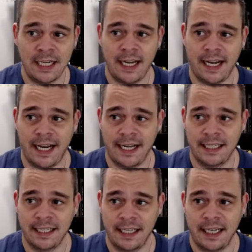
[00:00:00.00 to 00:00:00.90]

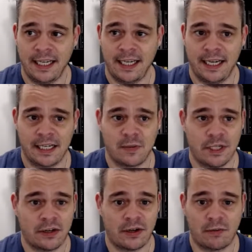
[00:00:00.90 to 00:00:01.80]
And as we
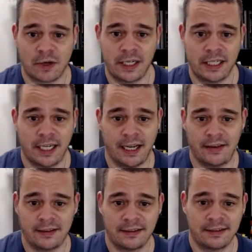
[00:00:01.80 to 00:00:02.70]
started working
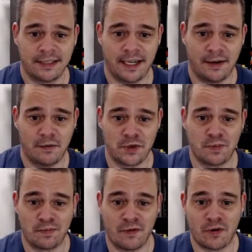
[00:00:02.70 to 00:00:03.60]
together, and it was,
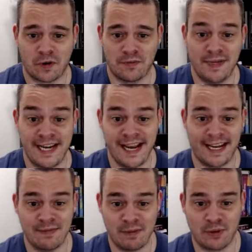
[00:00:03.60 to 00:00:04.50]
of course, me
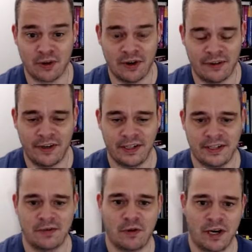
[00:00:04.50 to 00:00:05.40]
gaining a bit more confidence
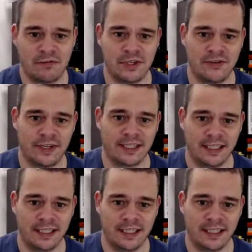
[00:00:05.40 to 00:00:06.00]
in what I was doing,